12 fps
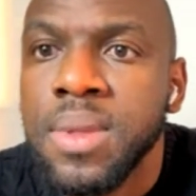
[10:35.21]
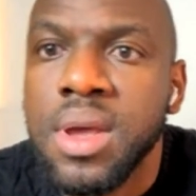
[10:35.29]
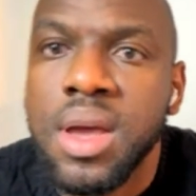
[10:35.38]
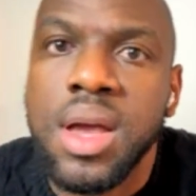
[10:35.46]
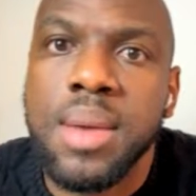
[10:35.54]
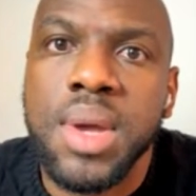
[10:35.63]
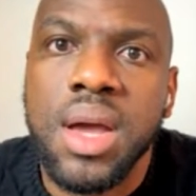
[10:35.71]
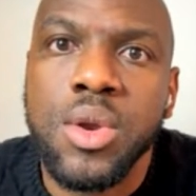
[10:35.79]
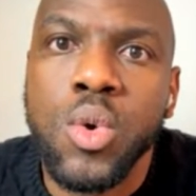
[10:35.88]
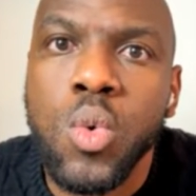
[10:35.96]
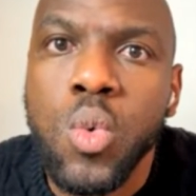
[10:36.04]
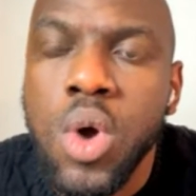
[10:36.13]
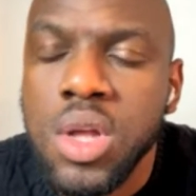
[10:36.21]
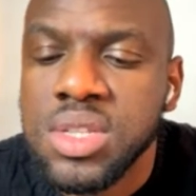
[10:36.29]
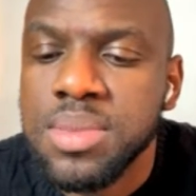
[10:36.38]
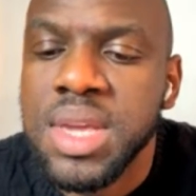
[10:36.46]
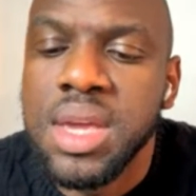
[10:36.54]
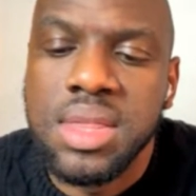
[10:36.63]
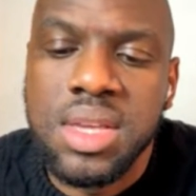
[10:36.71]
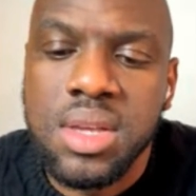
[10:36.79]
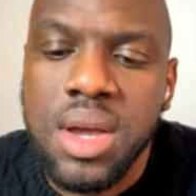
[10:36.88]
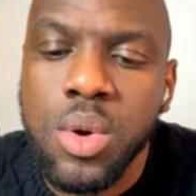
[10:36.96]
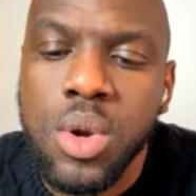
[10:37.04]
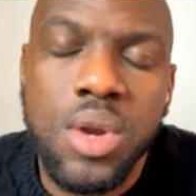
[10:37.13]
I don't want to be
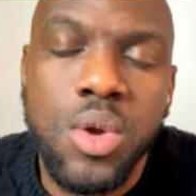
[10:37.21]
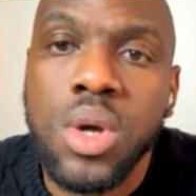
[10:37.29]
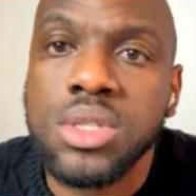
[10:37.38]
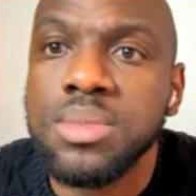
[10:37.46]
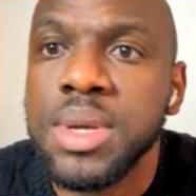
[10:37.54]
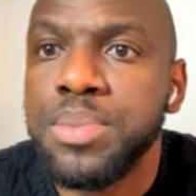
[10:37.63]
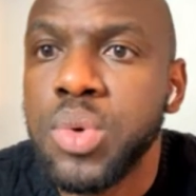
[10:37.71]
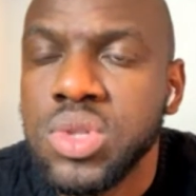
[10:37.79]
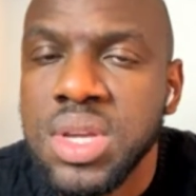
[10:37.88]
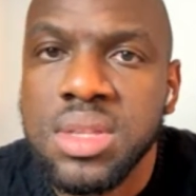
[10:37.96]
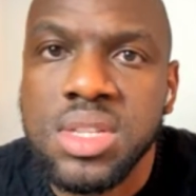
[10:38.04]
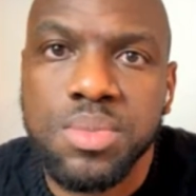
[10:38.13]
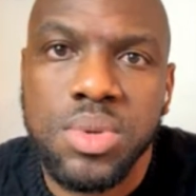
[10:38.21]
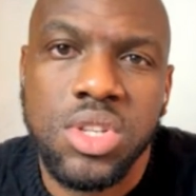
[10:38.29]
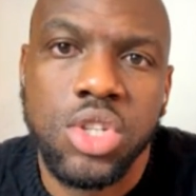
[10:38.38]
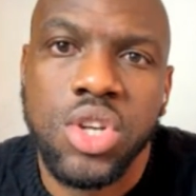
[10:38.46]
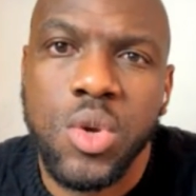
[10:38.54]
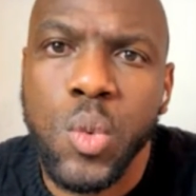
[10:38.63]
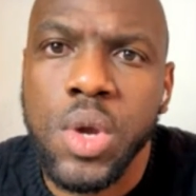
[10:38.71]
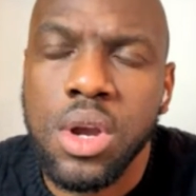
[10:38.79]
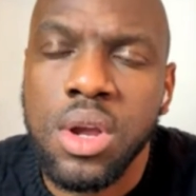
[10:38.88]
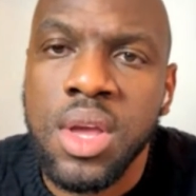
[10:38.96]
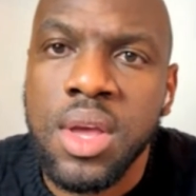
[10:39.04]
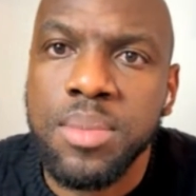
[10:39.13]
I don't want to be put in this position where